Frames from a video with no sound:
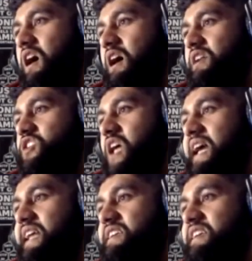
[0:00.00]

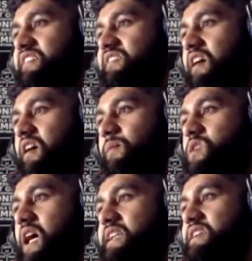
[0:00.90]
Chinese
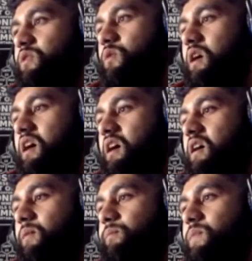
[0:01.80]

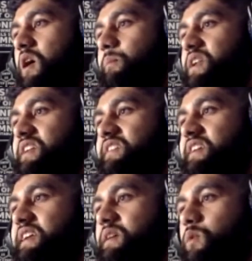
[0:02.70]
company Didi,